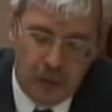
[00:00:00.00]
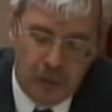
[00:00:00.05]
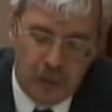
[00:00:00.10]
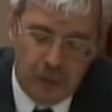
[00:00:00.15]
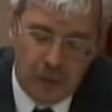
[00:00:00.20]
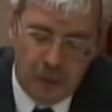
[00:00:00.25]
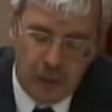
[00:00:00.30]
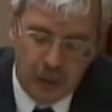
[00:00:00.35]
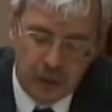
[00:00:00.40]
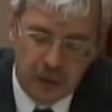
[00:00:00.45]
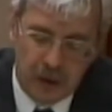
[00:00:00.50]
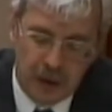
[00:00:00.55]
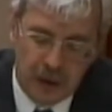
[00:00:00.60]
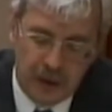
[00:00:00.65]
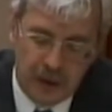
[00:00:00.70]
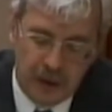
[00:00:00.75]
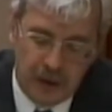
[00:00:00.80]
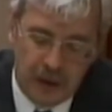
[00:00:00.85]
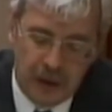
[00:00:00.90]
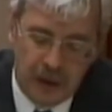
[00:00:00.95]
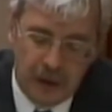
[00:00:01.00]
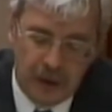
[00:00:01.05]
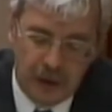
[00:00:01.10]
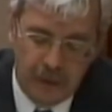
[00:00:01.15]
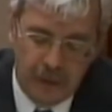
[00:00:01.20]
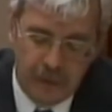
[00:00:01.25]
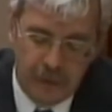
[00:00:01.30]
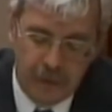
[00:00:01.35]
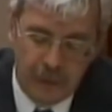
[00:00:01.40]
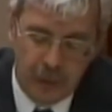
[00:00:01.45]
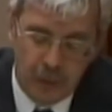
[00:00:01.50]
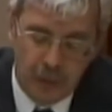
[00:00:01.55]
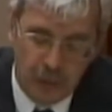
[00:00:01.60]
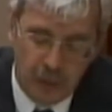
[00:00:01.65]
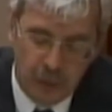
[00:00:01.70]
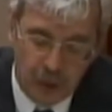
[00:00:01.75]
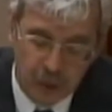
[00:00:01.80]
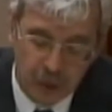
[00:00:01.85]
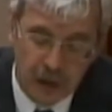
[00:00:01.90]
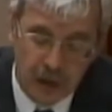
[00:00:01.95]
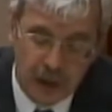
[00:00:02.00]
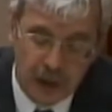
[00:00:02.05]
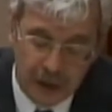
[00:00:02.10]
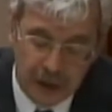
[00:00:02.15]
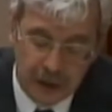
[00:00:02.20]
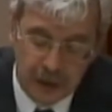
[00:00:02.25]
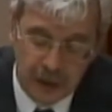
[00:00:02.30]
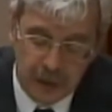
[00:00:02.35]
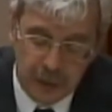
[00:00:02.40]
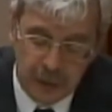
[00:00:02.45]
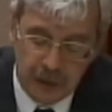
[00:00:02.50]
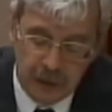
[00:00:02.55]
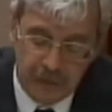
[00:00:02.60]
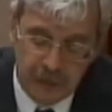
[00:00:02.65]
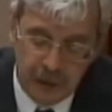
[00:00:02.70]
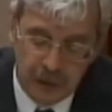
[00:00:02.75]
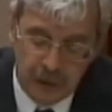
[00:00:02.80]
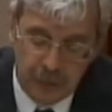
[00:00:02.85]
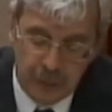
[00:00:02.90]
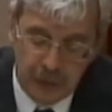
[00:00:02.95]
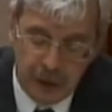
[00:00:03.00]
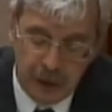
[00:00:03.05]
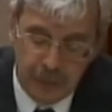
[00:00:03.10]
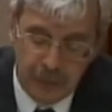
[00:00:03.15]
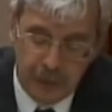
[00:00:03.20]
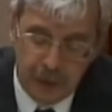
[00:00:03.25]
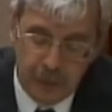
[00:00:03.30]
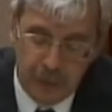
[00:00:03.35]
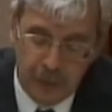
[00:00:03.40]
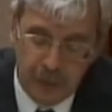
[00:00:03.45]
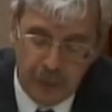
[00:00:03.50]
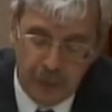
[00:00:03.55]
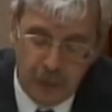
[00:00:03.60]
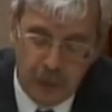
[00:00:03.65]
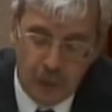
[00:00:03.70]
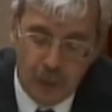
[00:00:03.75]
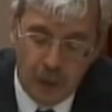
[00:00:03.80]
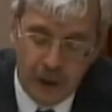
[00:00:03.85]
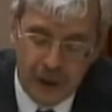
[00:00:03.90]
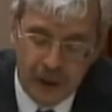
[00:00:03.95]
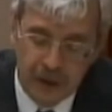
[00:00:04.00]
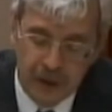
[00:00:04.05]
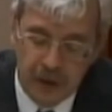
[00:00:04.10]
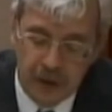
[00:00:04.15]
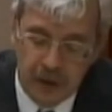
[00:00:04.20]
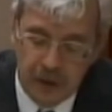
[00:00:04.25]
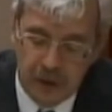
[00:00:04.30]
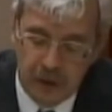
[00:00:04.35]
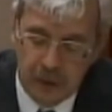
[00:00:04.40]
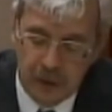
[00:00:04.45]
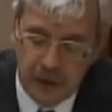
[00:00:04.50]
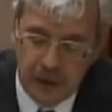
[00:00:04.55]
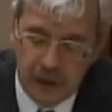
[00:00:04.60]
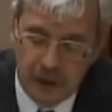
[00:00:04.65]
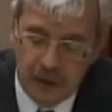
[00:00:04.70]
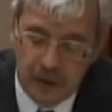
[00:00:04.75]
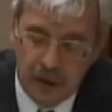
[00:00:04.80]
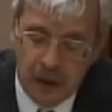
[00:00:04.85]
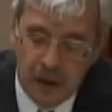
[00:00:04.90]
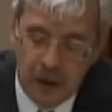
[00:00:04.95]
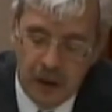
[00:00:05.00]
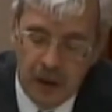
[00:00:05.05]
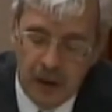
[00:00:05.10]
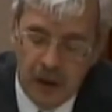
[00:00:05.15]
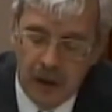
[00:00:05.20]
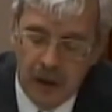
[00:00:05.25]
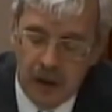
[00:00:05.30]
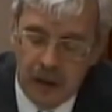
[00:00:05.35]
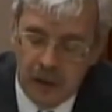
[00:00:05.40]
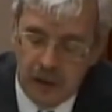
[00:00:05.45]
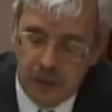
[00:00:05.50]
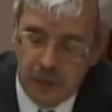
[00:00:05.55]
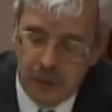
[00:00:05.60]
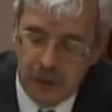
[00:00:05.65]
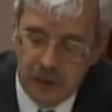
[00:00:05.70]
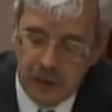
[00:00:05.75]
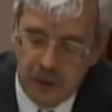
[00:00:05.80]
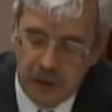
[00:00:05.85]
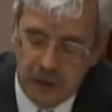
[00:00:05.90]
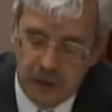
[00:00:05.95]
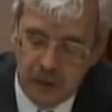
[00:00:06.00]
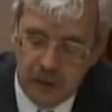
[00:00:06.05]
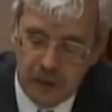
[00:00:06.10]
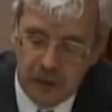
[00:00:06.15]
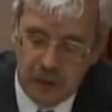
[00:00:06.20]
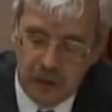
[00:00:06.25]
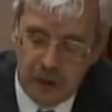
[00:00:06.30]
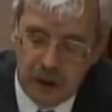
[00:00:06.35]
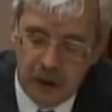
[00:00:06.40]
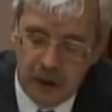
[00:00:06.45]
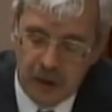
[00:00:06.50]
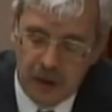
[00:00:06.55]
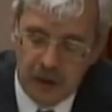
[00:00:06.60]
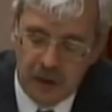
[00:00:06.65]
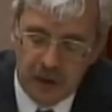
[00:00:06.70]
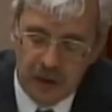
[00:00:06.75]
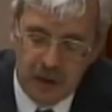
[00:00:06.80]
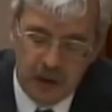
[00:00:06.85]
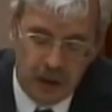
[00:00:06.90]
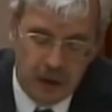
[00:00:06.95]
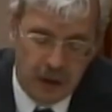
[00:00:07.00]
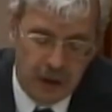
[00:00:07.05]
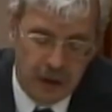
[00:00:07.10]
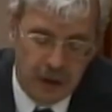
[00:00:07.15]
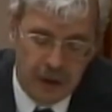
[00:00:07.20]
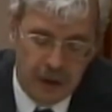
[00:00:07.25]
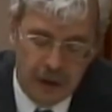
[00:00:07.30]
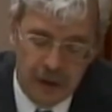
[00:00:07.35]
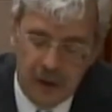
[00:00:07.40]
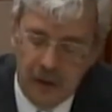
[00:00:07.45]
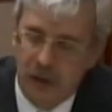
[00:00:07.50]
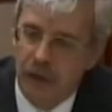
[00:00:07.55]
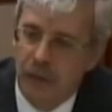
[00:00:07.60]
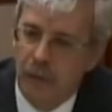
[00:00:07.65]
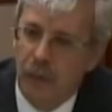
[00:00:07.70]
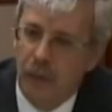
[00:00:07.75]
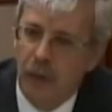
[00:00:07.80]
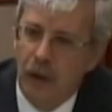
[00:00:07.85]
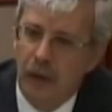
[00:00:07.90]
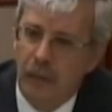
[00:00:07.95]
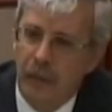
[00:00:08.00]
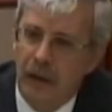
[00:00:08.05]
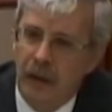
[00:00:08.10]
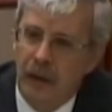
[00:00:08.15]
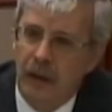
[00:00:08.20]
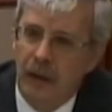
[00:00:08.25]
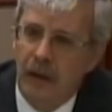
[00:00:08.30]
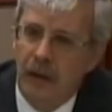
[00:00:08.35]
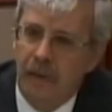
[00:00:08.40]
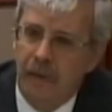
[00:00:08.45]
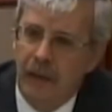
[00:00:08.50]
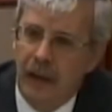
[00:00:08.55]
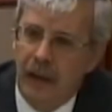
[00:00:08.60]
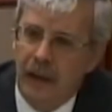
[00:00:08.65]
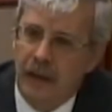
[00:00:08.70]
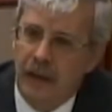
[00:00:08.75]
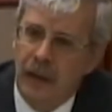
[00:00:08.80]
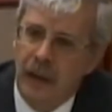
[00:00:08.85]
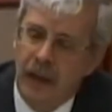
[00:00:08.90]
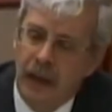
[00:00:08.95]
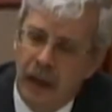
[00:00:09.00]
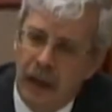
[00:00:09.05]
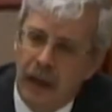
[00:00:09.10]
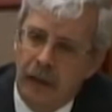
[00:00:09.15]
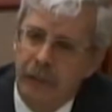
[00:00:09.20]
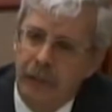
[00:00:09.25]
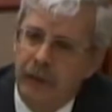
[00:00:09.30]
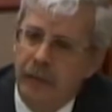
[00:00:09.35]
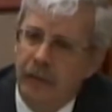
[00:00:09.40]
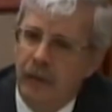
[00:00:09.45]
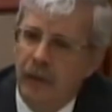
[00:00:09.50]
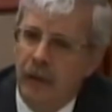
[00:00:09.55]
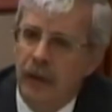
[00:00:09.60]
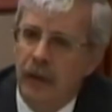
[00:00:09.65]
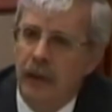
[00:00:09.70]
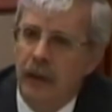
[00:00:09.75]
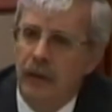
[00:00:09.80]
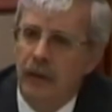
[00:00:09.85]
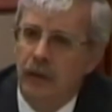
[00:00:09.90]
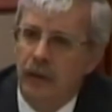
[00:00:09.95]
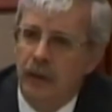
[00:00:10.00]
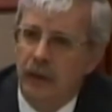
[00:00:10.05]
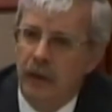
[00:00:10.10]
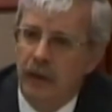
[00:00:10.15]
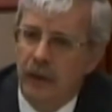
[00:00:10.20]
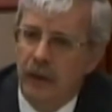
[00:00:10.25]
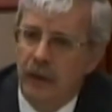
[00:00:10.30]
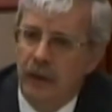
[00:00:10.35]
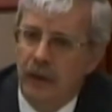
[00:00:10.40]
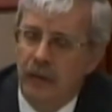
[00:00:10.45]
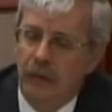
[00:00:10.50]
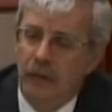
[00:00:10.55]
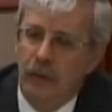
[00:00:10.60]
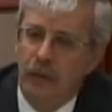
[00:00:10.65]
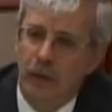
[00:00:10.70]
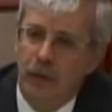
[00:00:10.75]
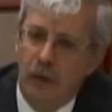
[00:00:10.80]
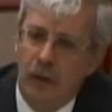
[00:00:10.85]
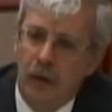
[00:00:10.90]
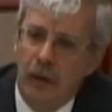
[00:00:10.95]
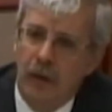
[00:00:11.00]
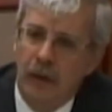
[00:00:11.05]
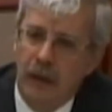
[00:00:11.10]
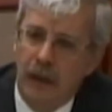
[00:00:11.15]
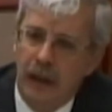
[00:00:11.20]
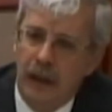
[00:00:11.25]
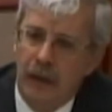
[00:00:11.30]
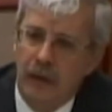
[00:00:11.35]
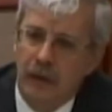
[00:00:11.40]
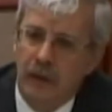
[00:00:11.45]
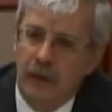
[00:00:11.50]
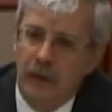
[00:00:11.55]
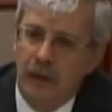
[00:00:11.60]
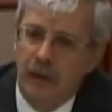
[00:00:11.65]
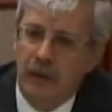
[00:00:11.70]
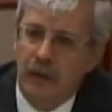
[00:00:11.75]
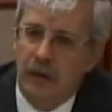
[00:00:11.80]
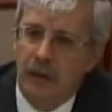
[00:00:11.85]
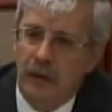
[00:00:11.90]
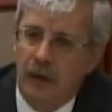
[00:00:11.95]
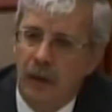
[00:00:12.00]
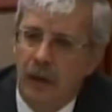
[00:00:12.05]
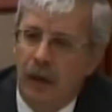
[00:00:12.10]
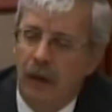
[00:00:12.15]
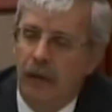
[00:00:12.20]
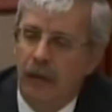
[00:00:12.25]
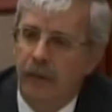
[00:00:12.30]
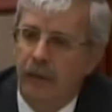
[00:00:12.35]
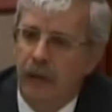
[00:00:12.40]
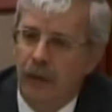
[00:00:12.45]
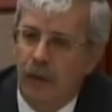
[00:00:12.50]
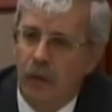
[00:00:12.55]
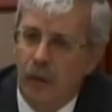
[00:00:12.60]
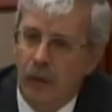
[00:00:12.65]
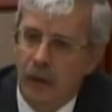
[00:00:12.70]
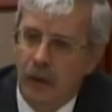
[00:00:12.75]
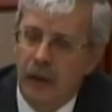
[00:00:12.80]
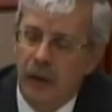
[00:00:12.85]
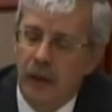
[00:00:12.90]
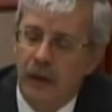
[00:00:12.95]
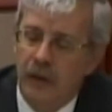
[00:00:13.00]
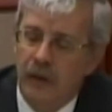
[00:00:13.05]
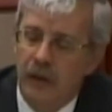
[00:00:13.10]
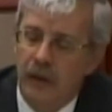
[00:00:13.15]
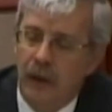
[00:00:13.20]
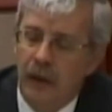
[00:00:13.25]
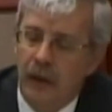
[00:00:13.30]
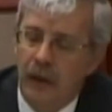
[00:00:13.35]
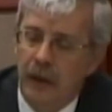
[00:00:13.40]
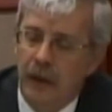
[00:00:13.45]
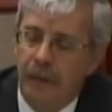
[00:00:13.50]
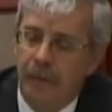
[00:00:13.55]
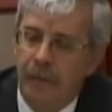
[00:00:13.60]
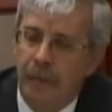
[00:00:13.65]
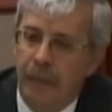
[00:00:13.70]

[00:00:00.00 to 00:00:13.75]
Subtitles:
most likely to be affected by a minimum wage increase experience the strongest disemployment effect. I'd be very interested in your analysis of the Cornell study